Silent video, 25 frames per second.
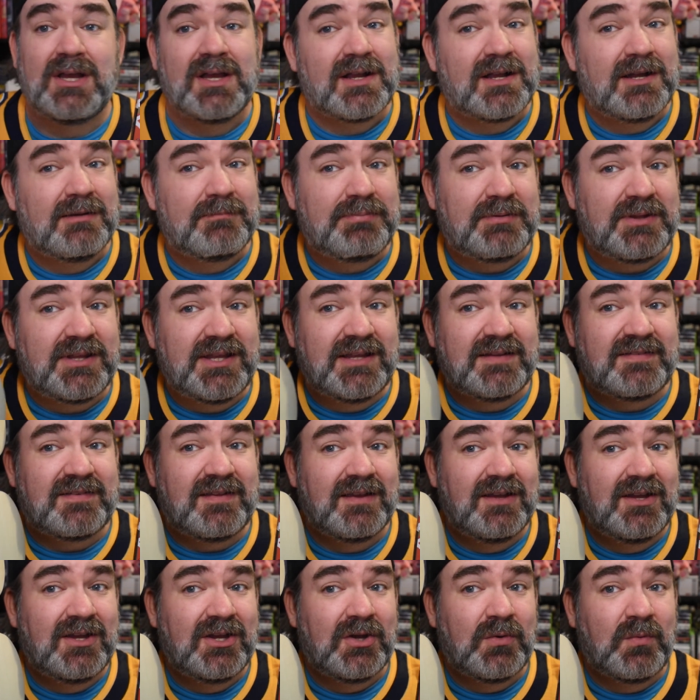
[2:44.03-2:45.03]
complete
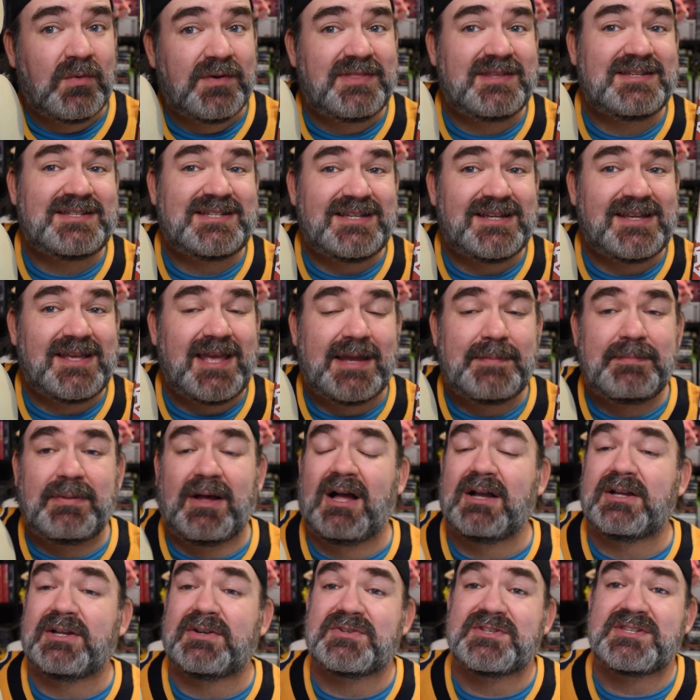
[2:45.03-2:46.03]
with the DK
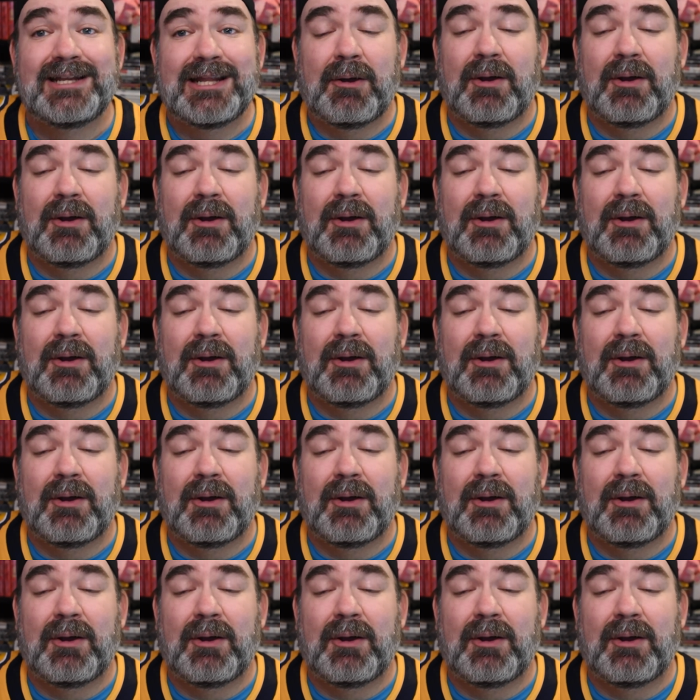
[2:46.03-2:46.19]
bongos.